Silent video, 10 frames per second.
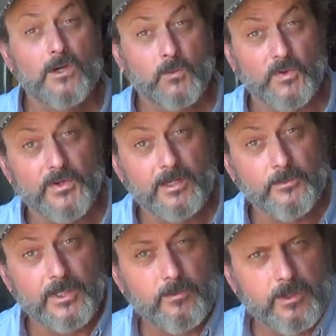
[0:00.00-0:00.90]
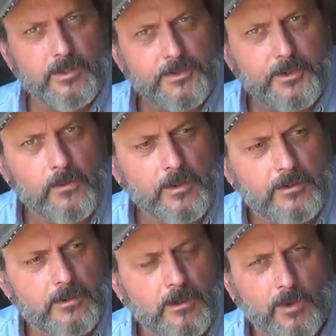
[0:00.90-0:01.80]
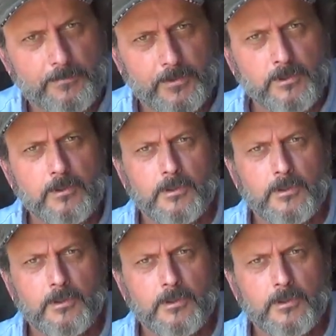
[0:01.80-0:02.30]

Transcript: One day a week, we're going to do a weapon.